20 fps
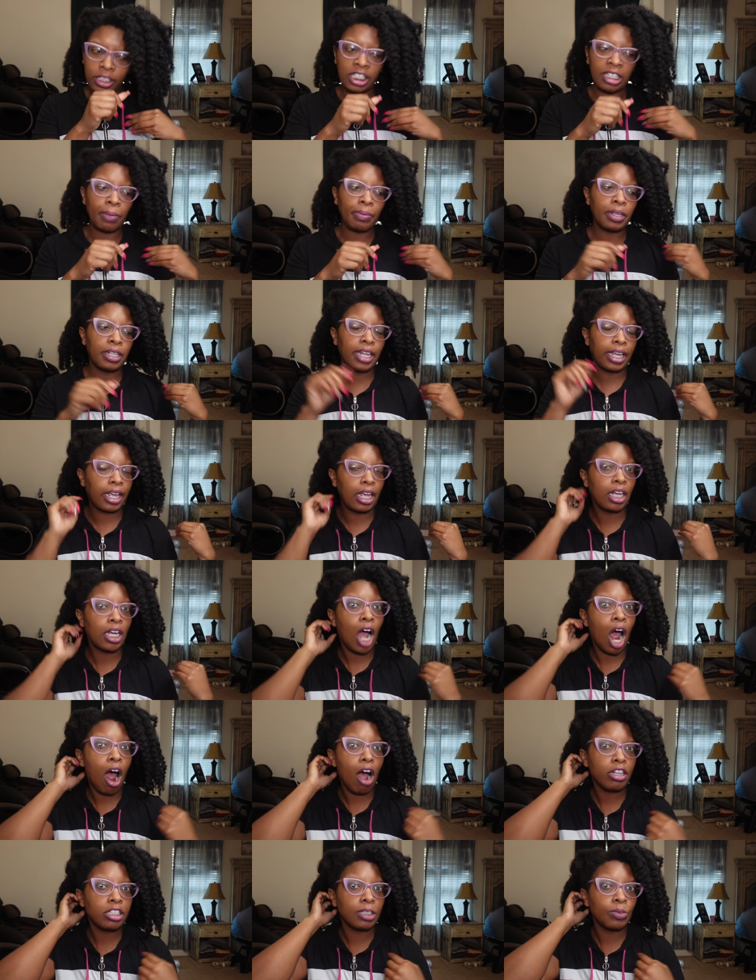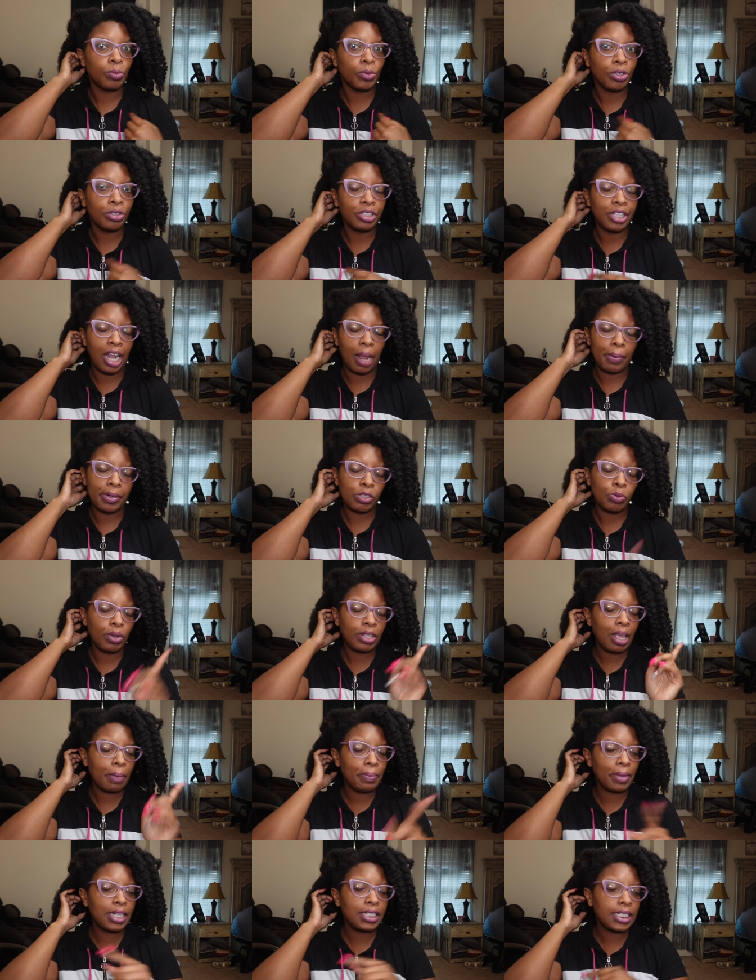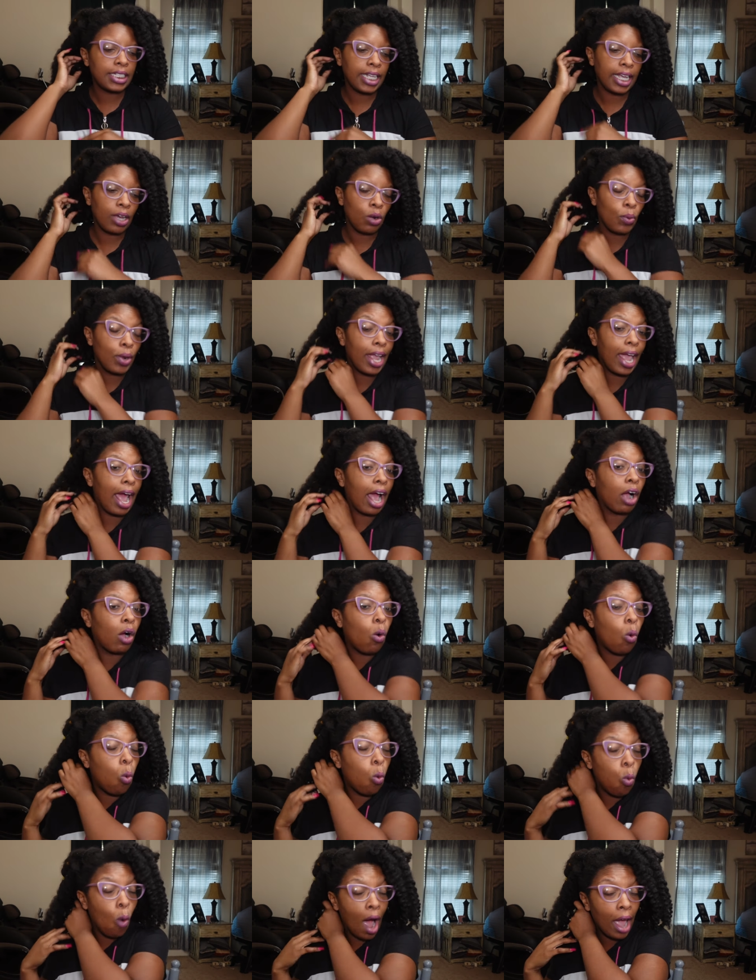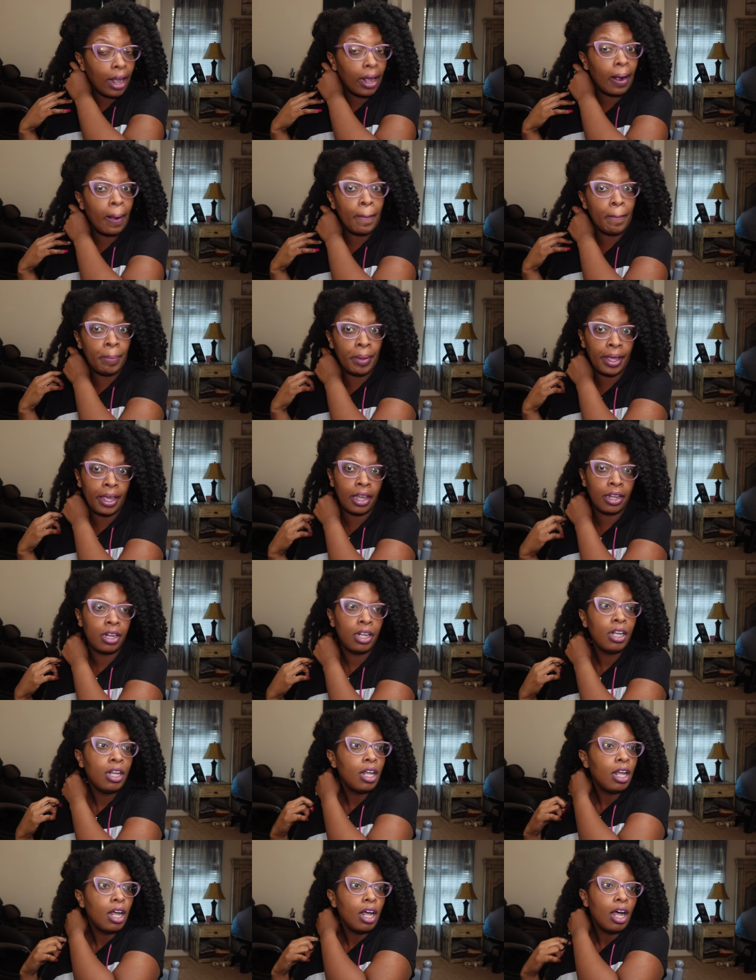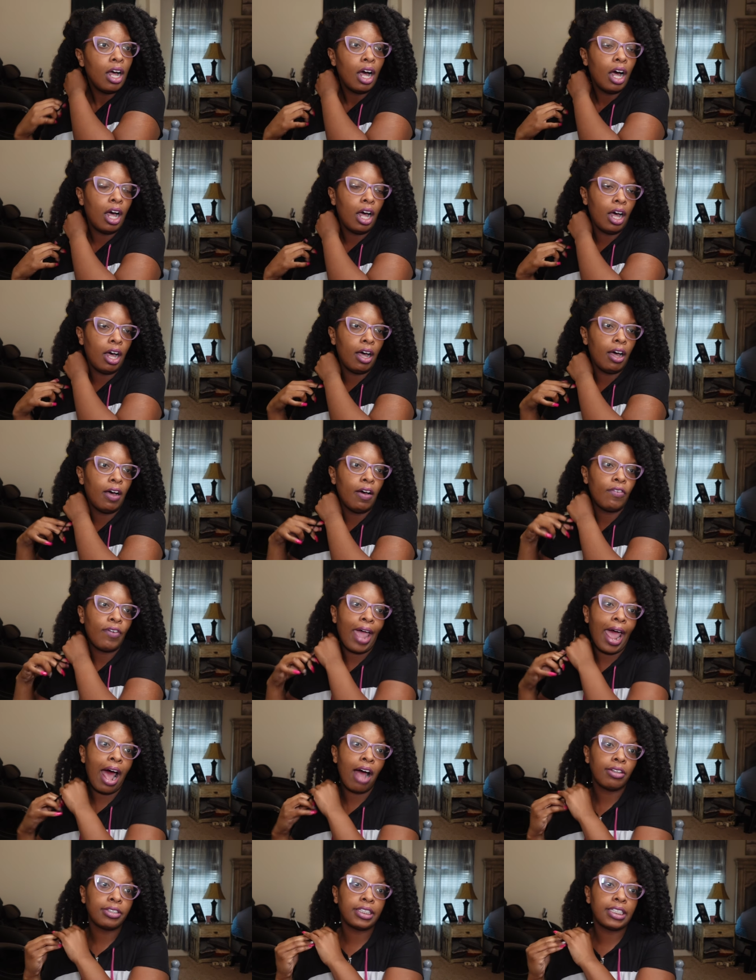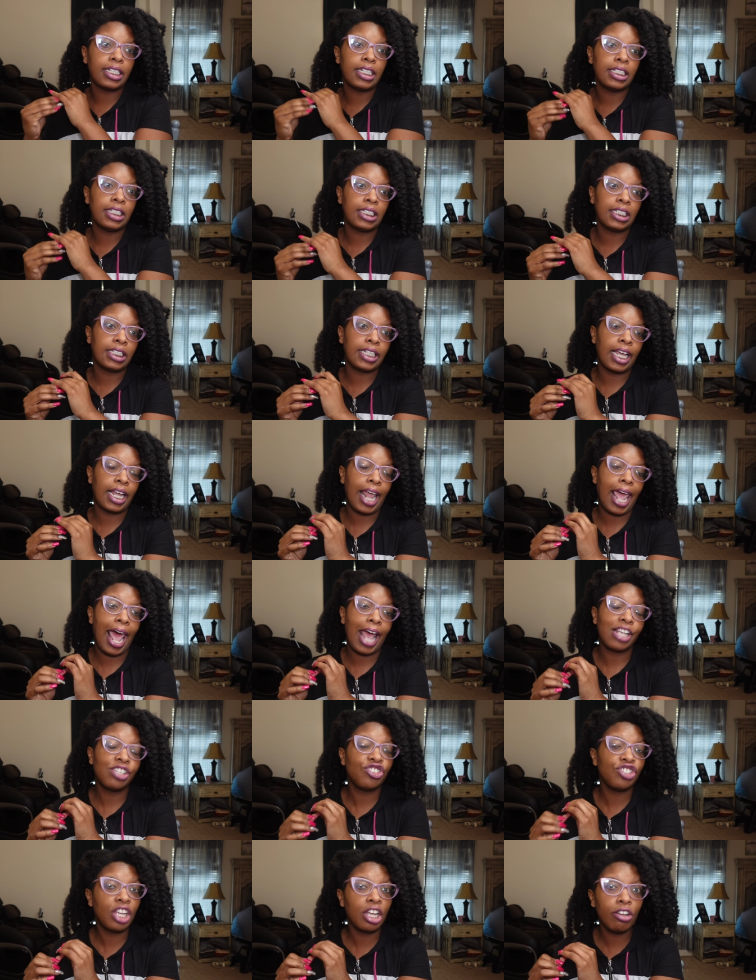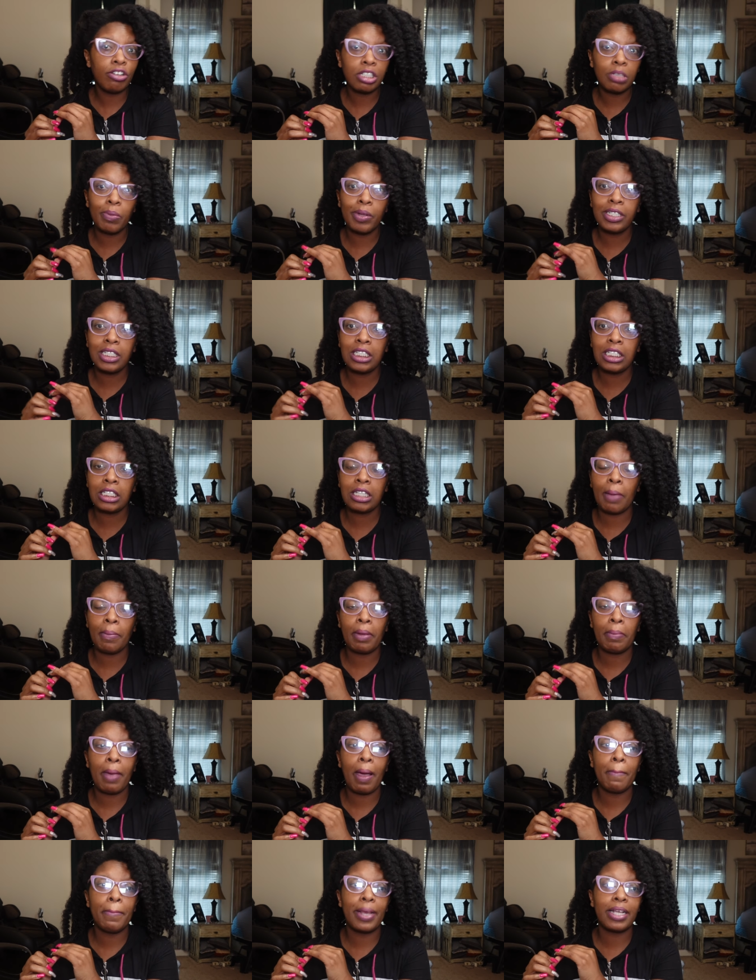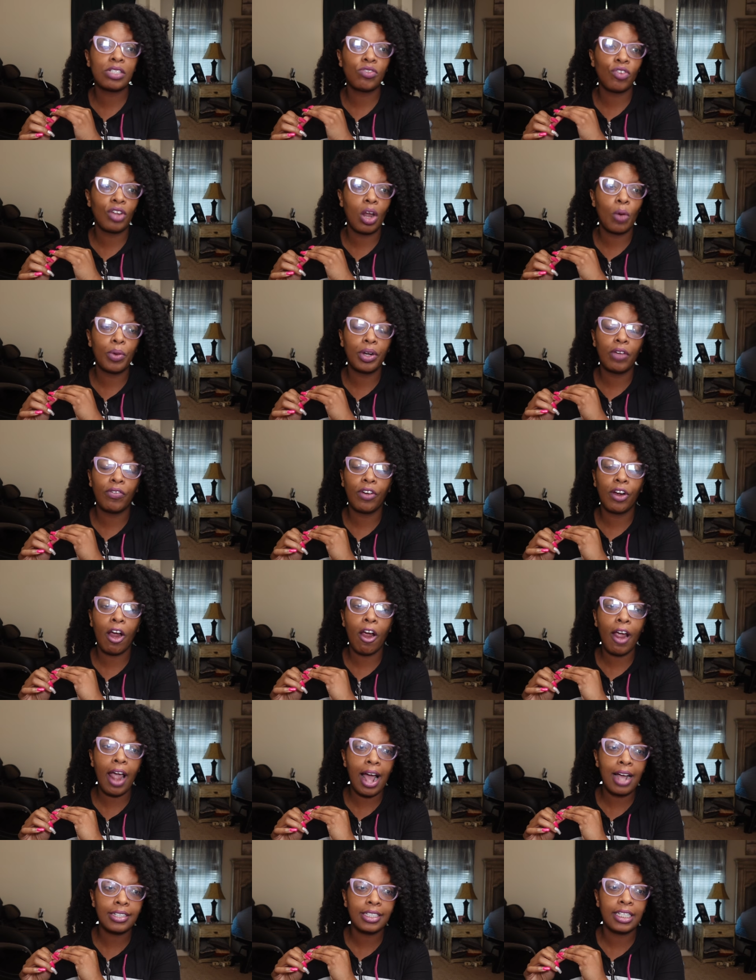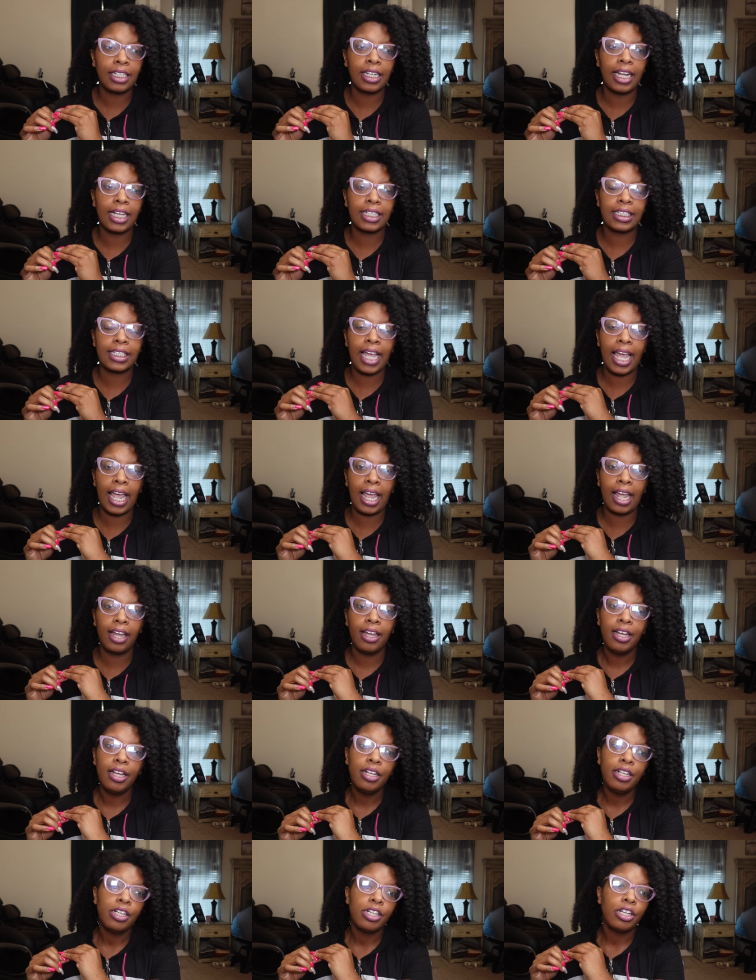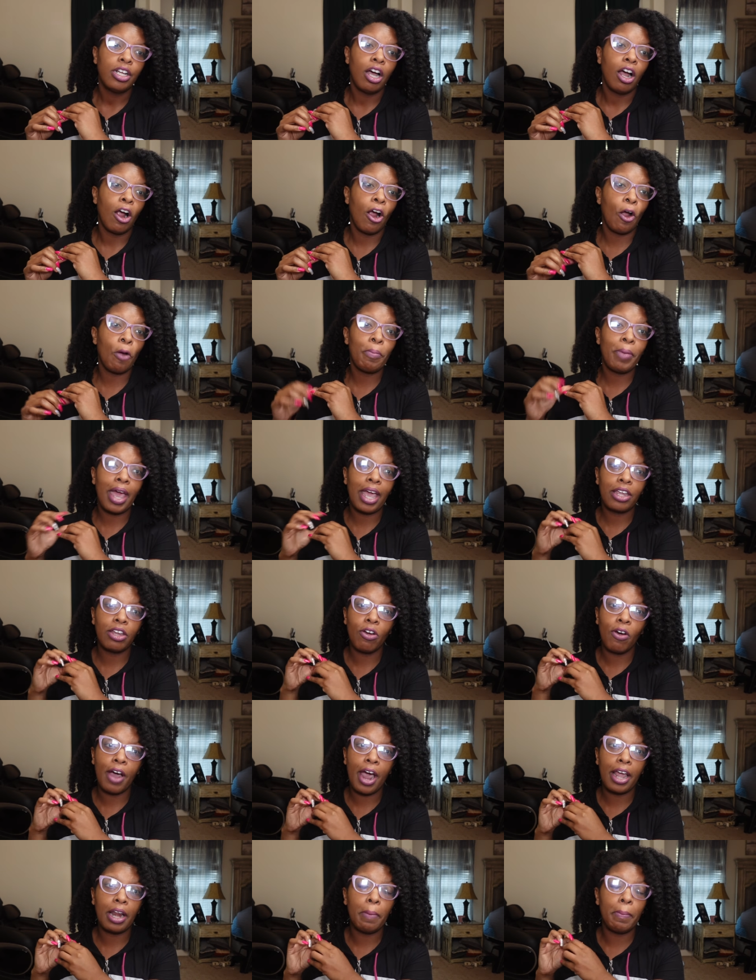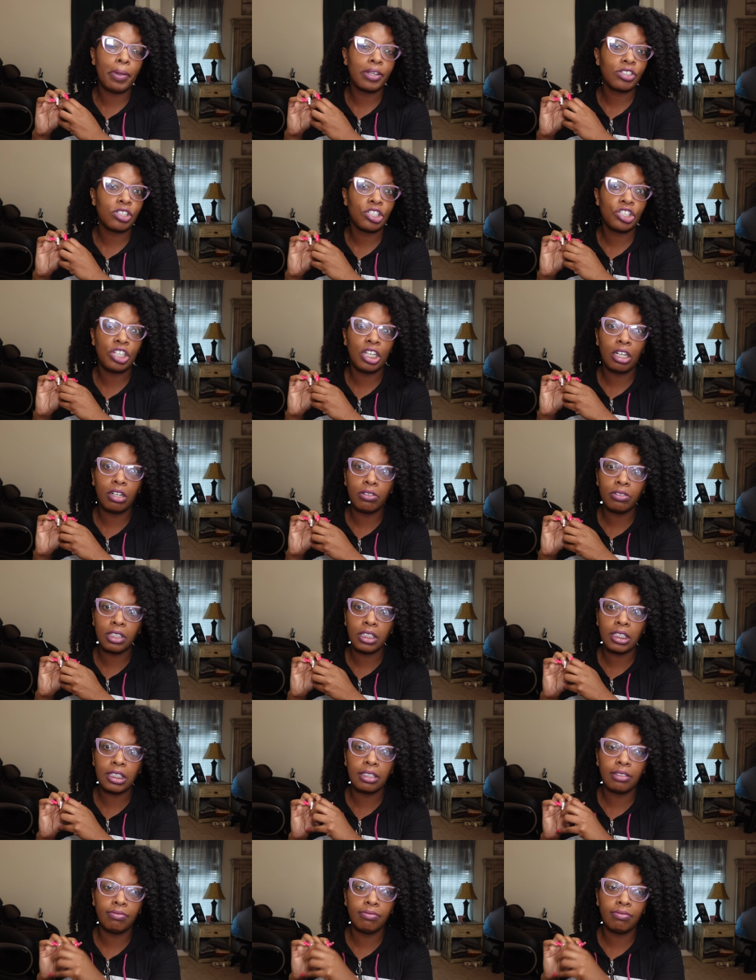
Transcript: something that can cause some real damage. With that being said, we had quite a bit of houses that had shingles misses. I mean, my best friend, I went over her house the next day. Her backyard had a bunch of shingles